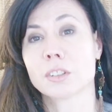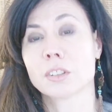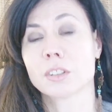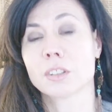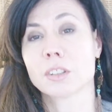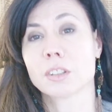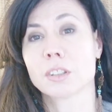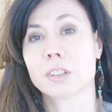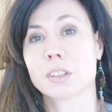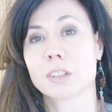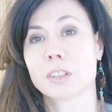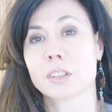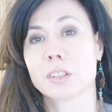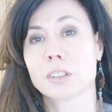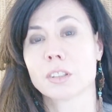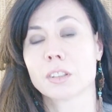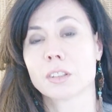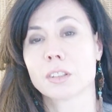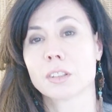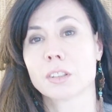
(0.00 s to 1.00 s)

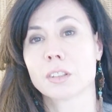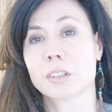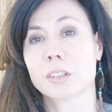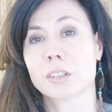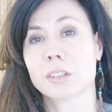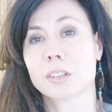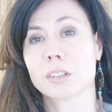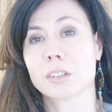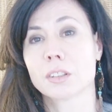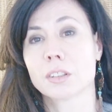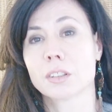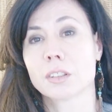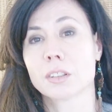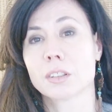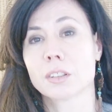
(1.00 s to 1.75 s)
Nothing is said.